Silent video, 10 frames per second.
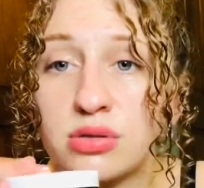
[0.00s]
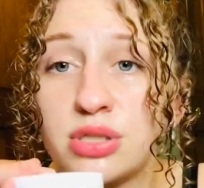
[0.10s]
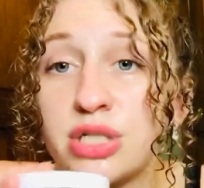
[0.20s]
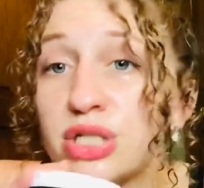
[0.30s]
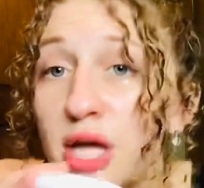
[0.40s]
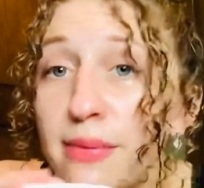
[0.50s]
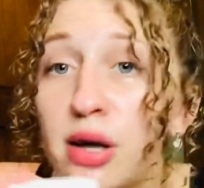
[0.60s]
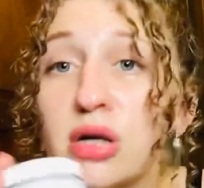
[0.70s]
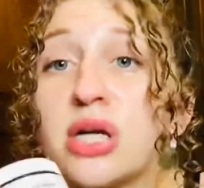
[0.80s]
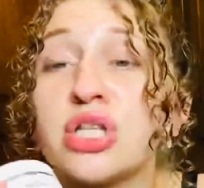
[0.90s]
Shea
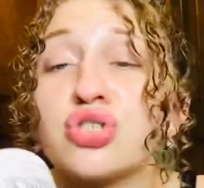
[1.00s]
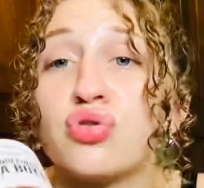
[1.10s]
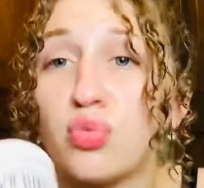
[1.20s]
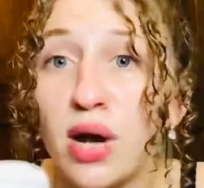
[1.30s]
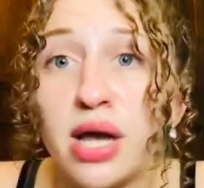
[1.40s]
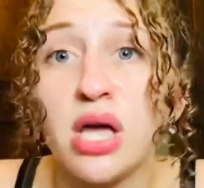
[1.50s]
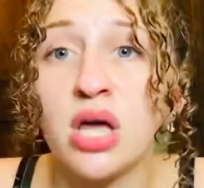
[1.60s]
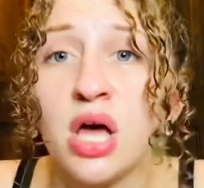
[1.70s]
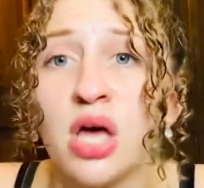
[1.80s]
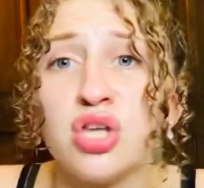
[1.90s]
butter is great.
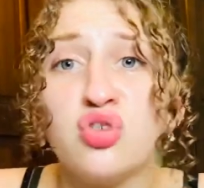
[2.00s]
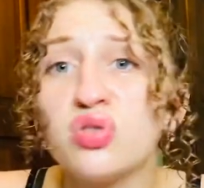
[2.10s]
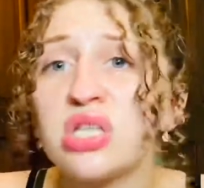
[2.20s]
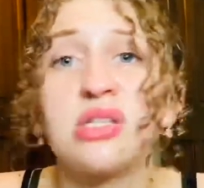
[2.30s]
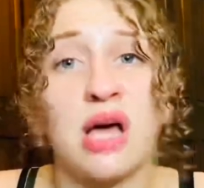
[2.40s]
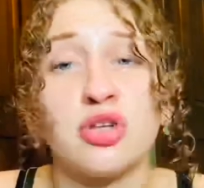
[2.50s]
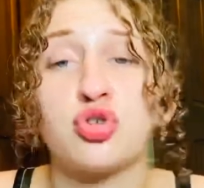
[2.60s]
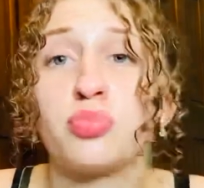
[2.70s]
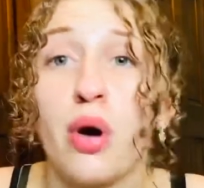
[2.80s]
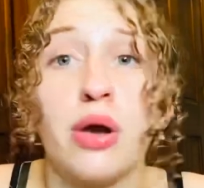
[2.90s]
Using natural
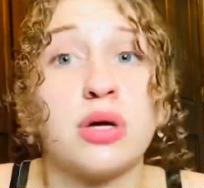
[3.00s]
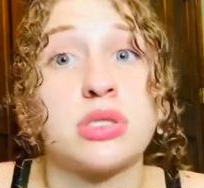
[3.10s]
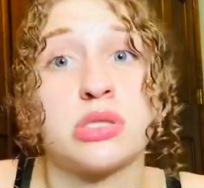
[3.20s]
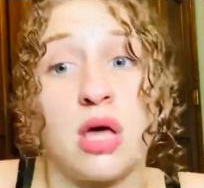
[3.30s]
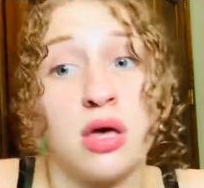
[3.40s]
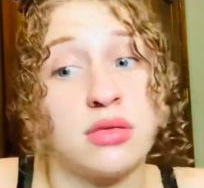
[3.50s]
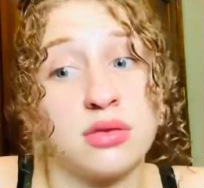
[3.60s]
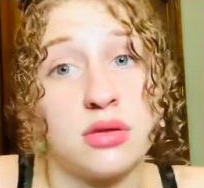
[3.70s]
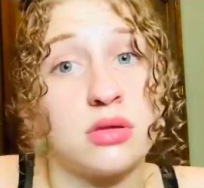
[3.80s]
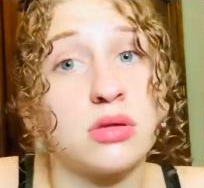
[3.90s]
products, like,
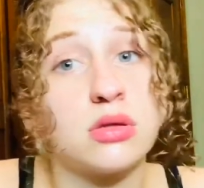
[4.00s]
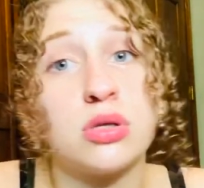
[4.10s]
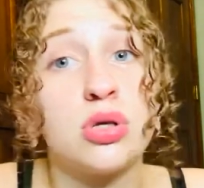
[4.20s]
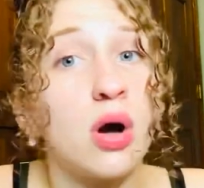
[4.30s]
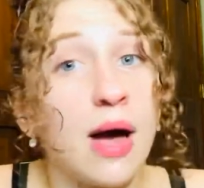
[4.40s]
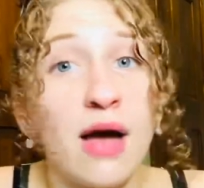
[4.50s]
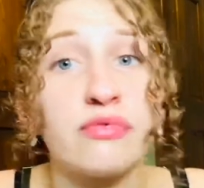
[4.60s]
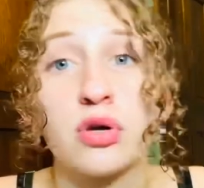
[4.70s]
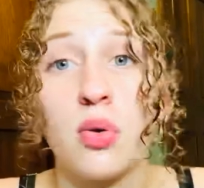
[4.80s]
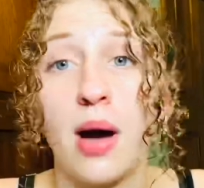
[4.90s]
you don't have to
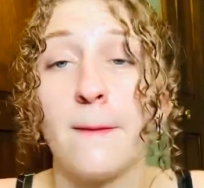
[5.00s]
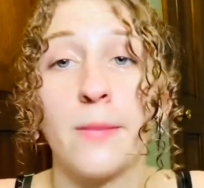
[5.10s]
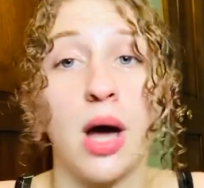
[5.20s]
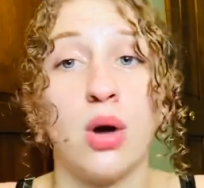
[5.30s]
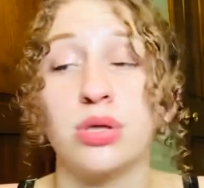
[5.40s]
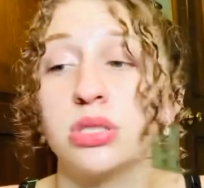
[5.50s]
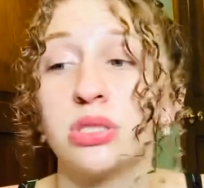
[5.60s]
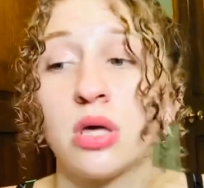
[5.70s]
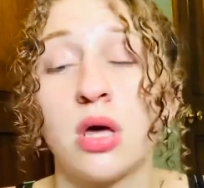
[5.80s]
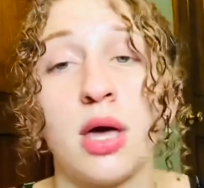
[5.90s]
go out and buy all these
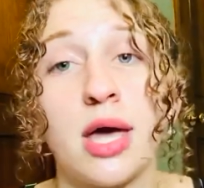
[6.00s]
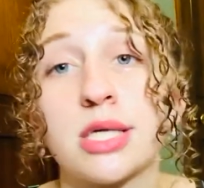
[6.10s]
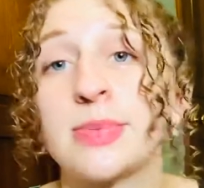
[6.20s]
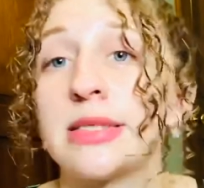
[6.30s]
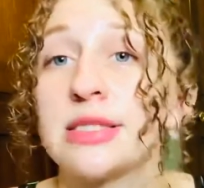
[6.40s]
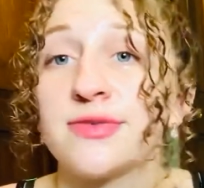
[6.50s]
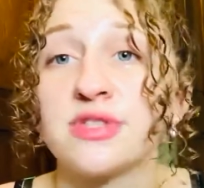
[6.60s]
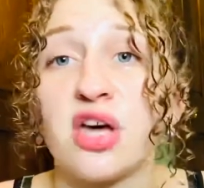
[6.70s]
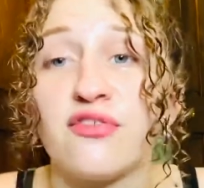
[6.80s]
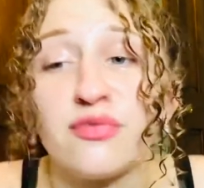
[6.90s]
expensive
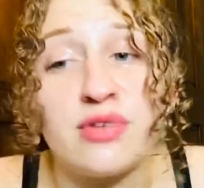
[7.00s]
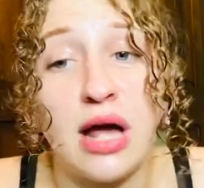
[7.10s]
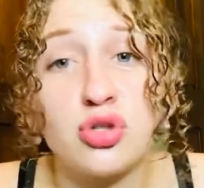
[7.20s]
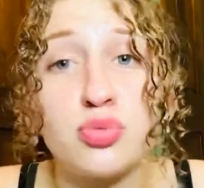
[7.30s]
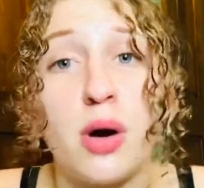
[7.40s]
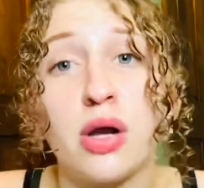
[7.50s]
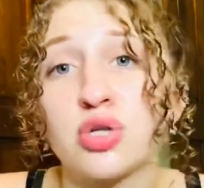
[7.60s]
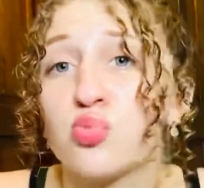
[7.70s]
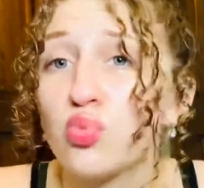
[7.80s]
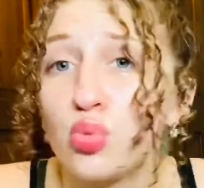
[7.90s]
stuff. Natural products
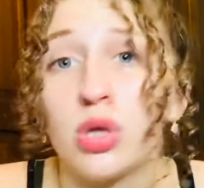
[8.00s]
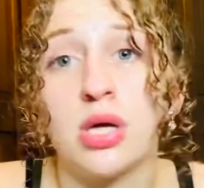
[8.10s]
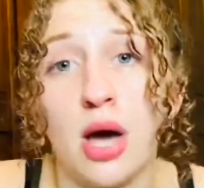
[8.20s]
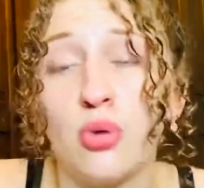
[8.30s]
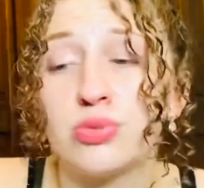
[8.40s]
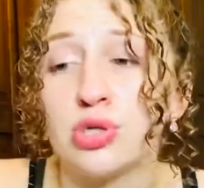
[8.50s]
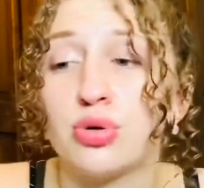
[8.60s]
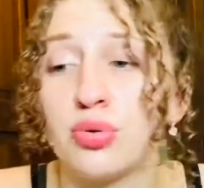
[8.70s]
will really help too.